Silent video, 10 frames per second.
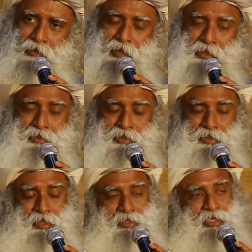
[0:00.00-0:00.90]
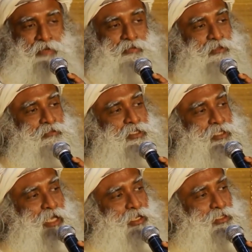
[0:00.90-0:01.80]
When such a level of
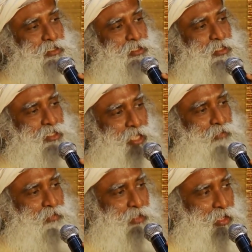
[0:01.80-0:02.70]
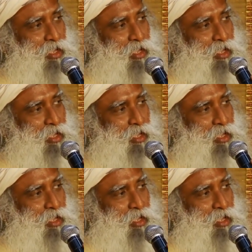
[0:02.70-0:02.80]
intelligence is there within